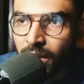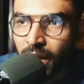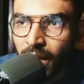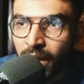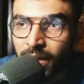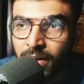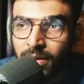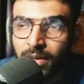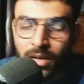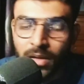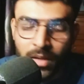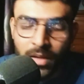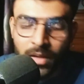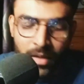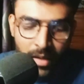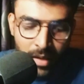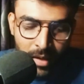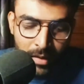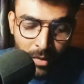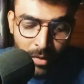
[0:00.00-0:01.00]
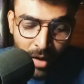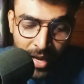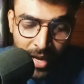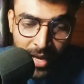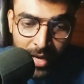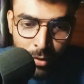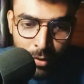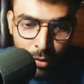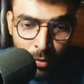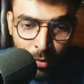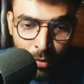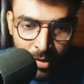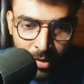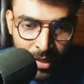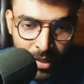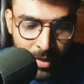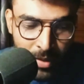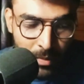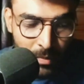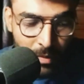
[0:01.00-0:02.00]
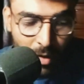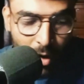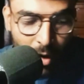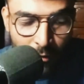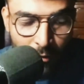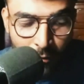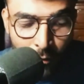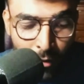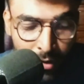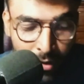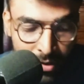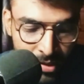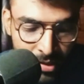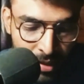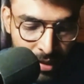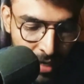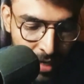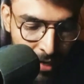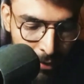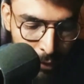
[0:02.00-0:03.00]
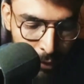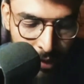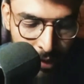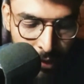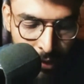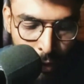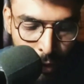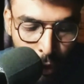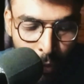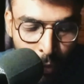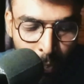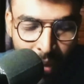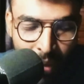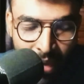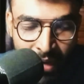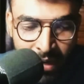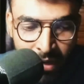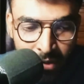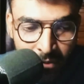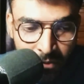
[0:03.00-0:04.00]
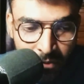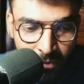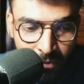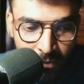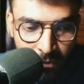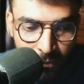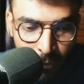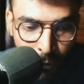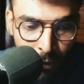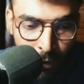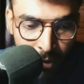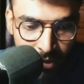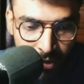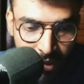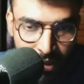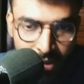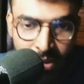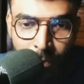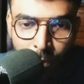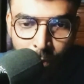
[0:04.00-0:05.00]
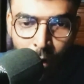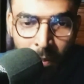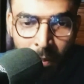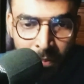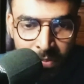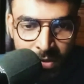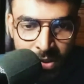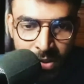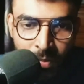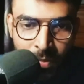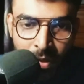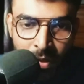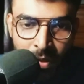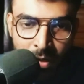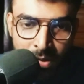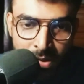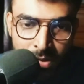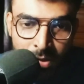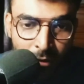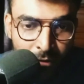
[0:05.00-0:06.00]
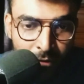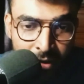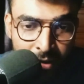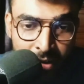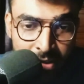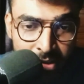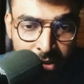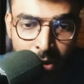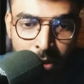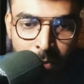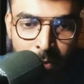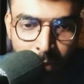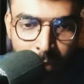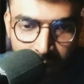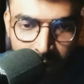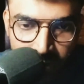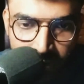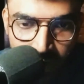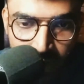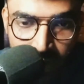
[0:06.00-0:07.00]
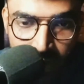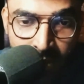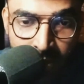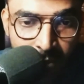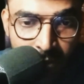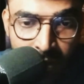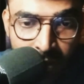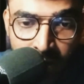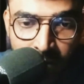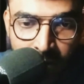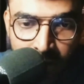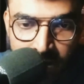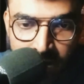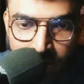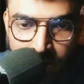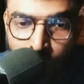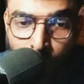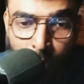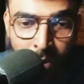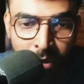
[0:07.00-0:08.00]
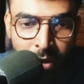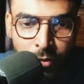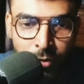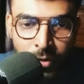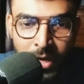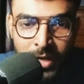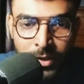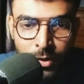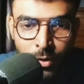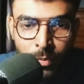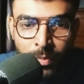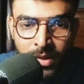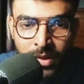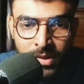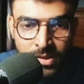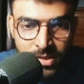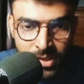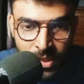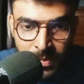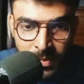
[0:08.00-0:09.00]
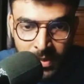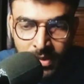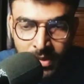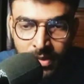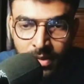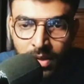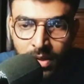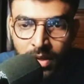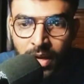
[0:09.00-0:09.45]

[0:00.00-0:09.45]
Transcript: And you know, I had to like, of course, like I had to like go back and forth in the prompts because it's obviously not perfect in the very first go when you're trying to build something